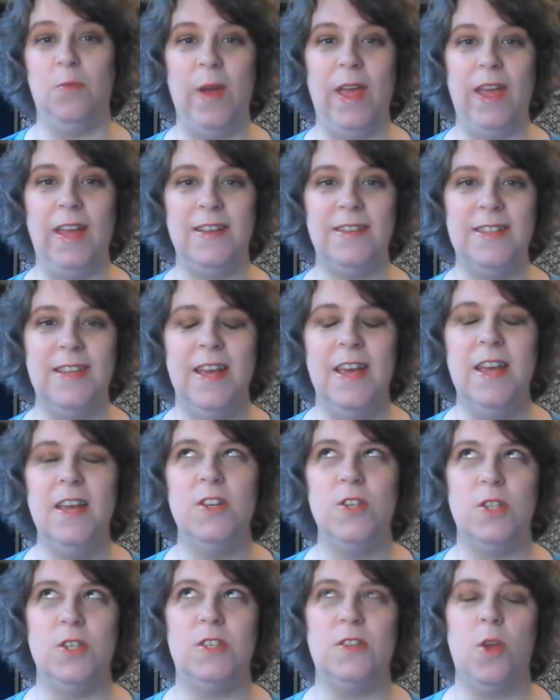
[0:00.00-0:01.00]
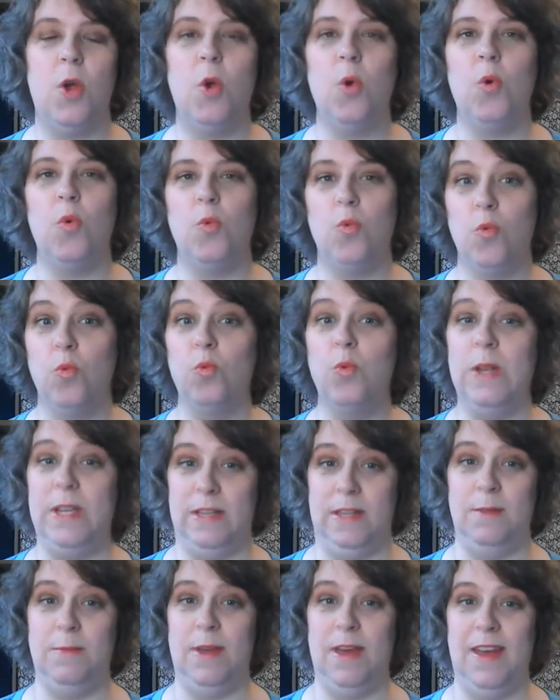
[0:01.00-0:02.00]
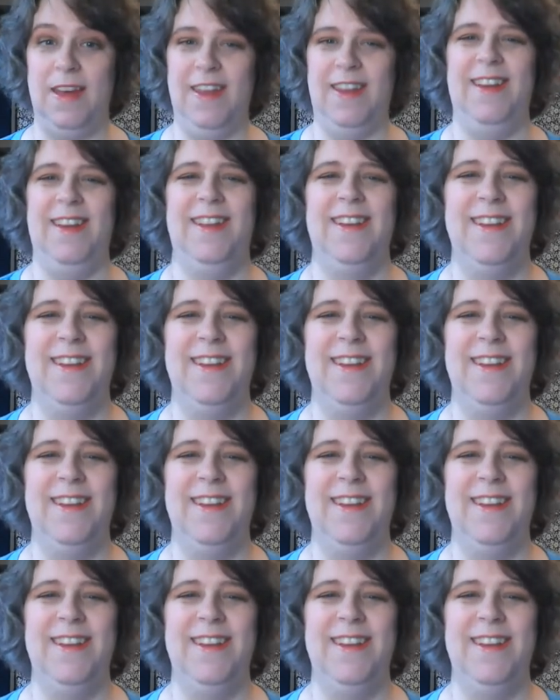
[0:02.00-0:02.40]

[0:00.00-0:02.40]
wait, just really bad.